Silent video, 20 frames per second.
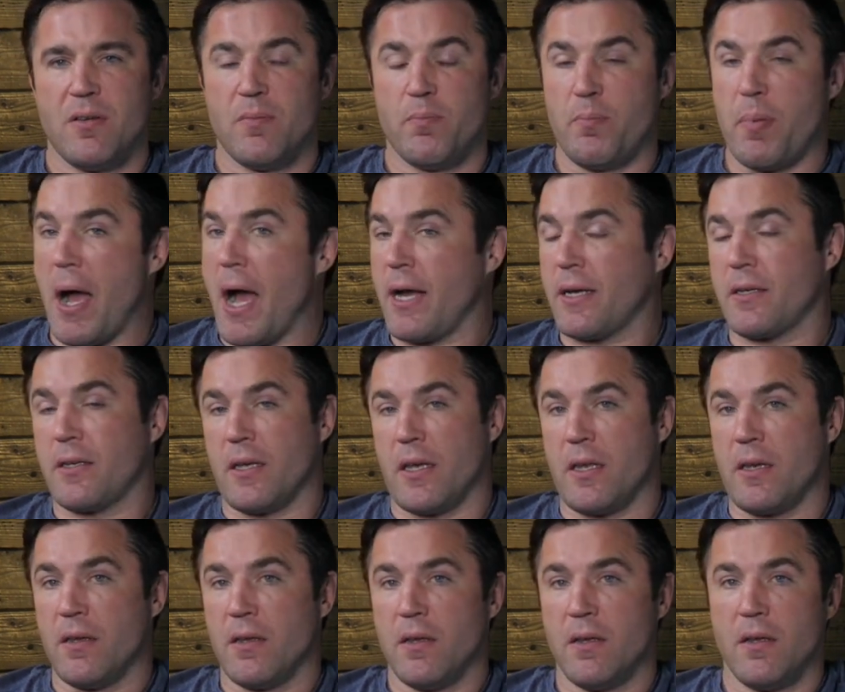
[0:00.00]

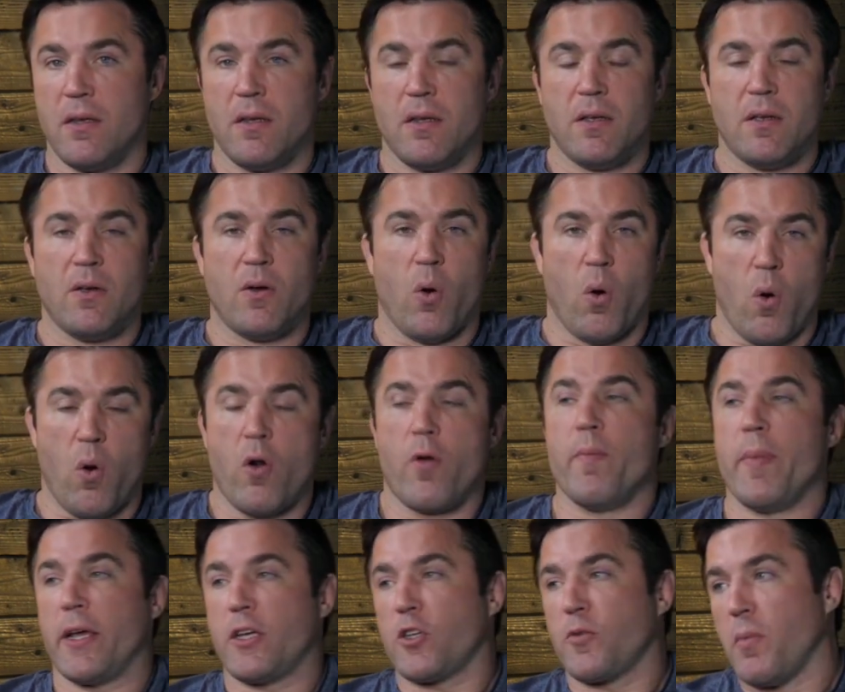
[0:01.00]
boxing or
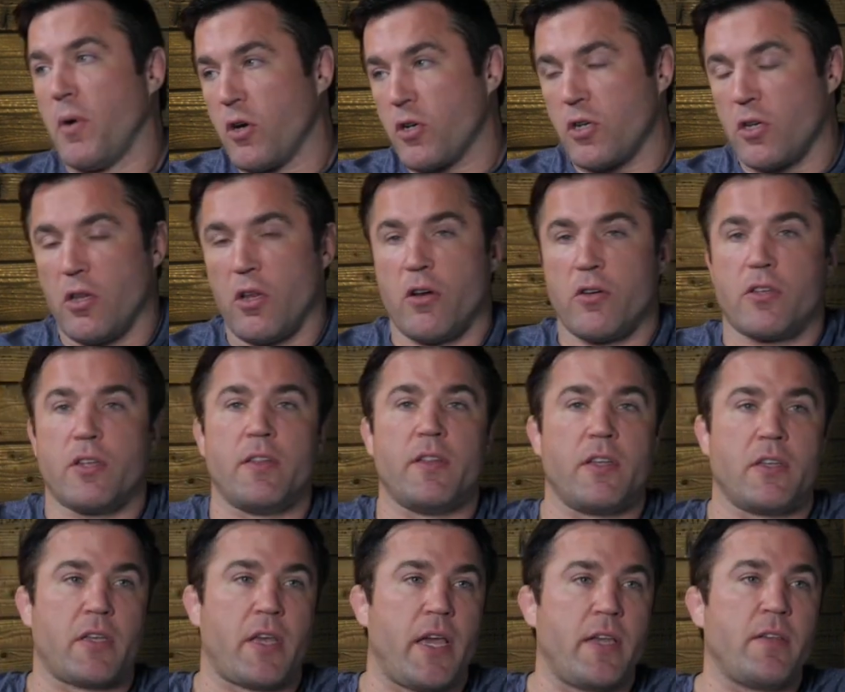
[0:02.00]
mixed martial arts in
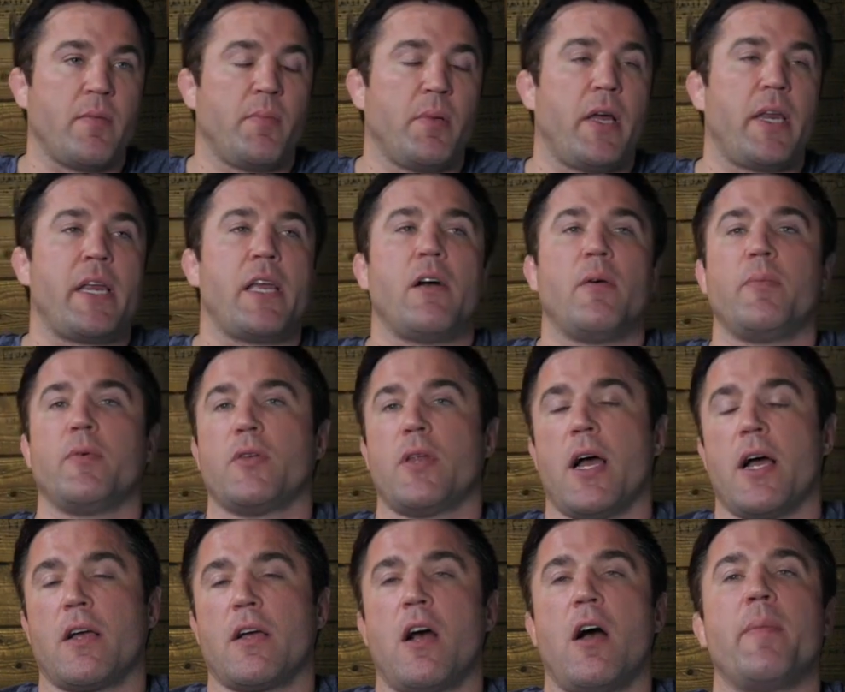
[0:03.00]
this case, and
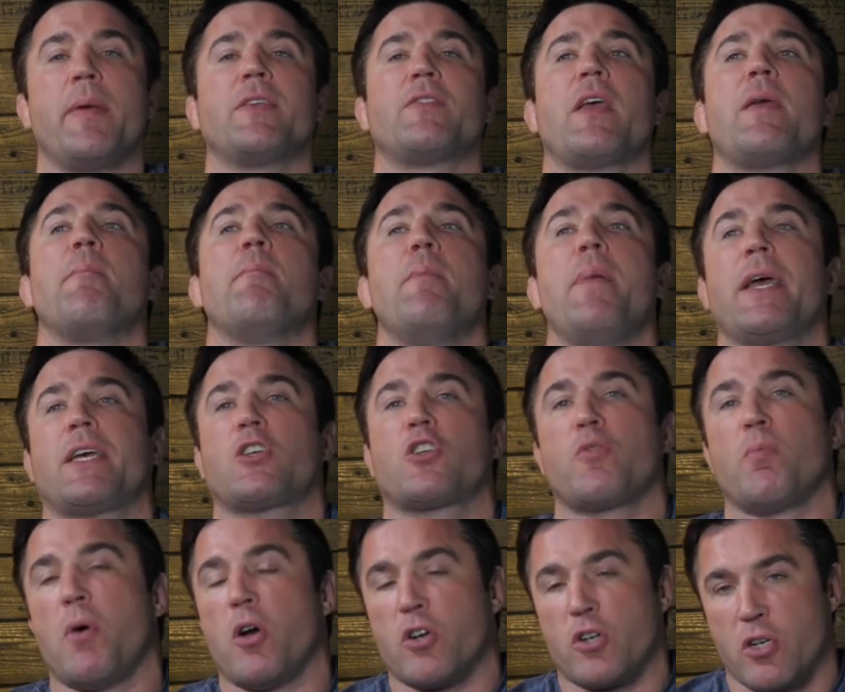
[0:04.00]
bloodyelbow.com is a
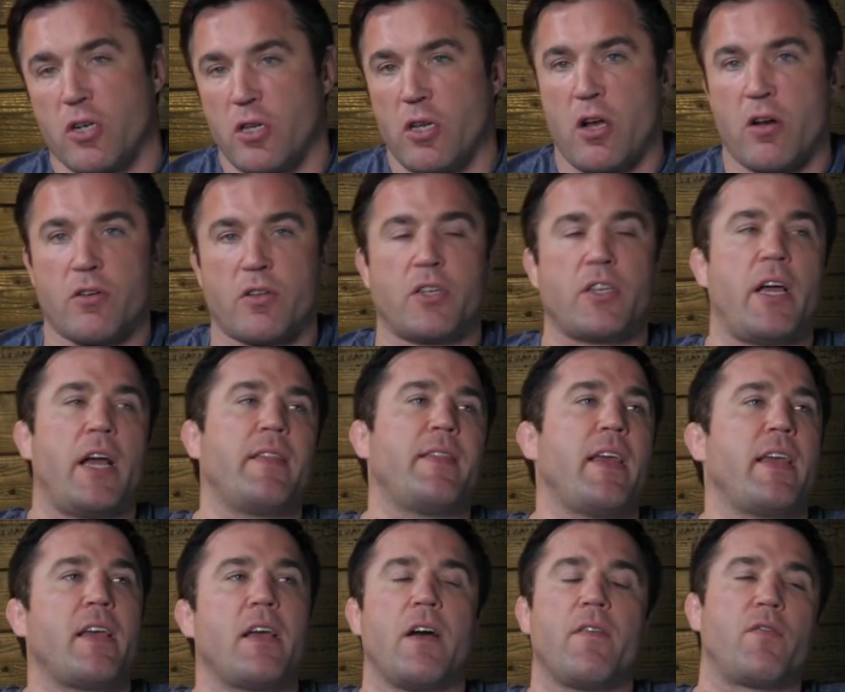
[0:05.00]
mixed martial arts site.
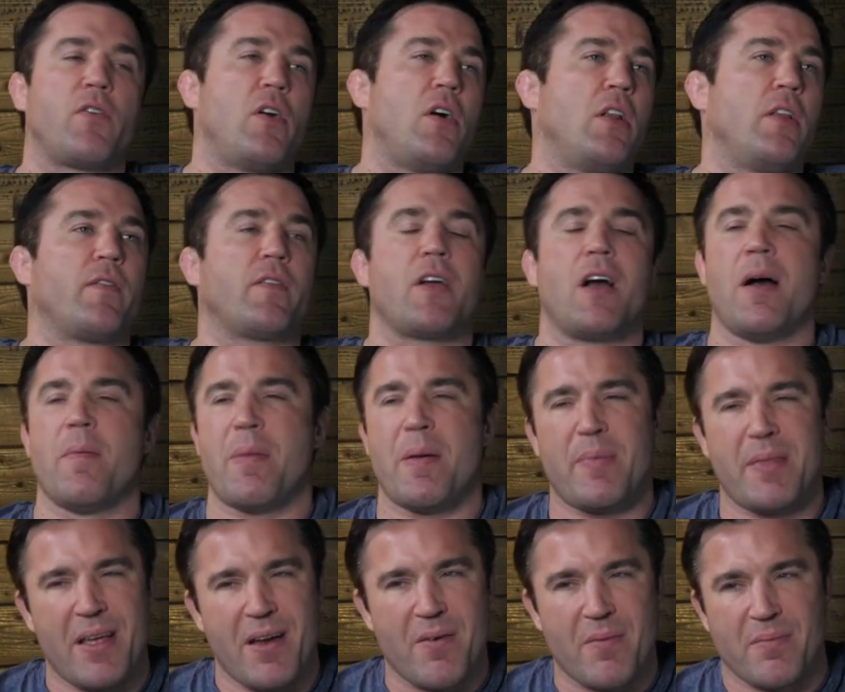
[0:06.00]
They cover all of combat.
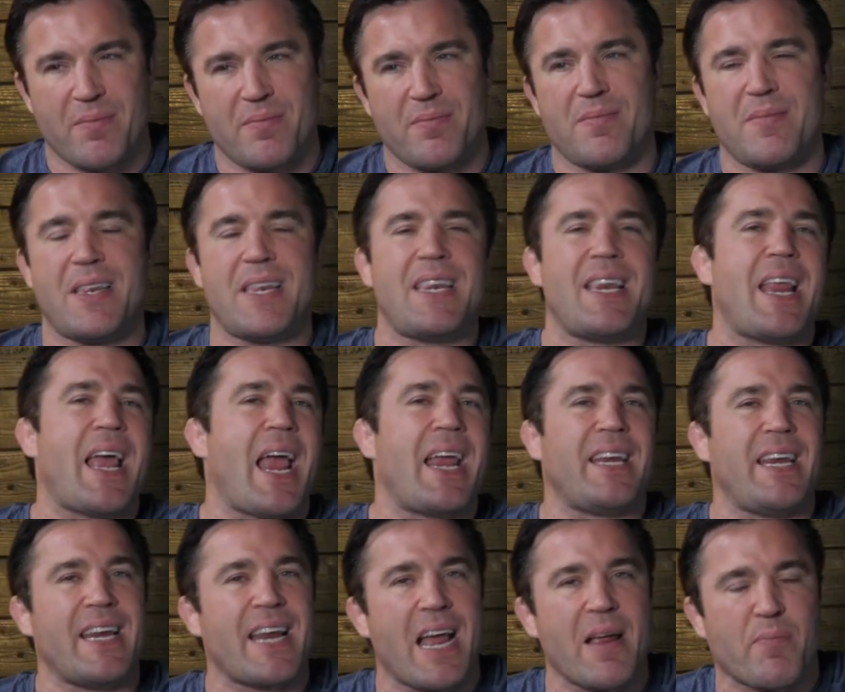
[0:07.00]
They're
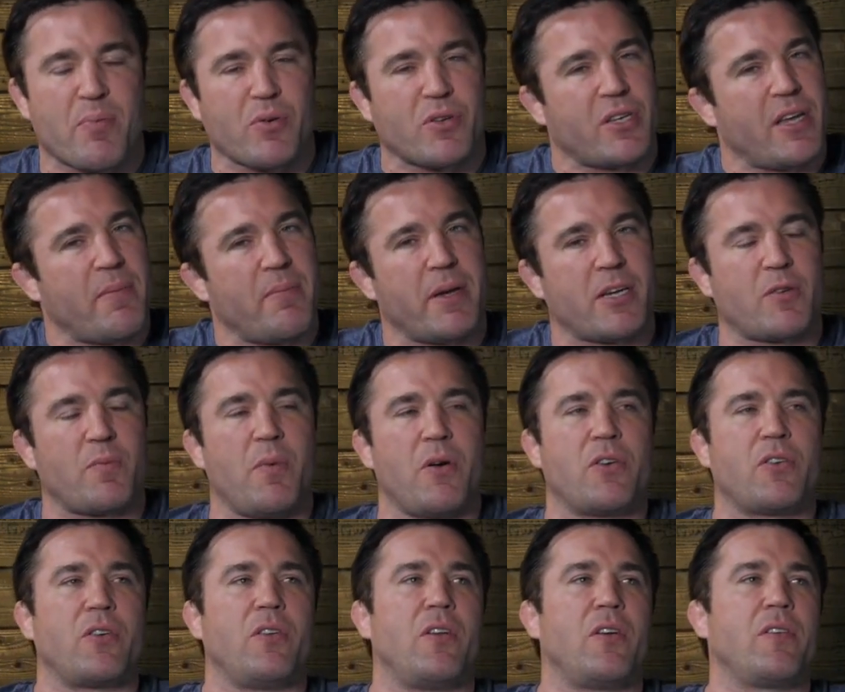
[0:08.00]
99% mixed
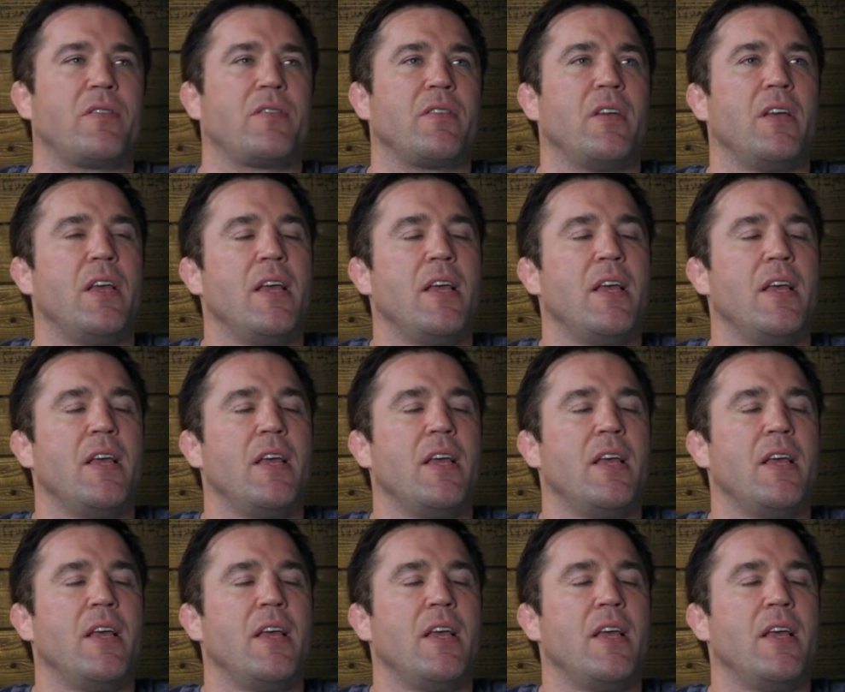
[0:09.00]
martial arts.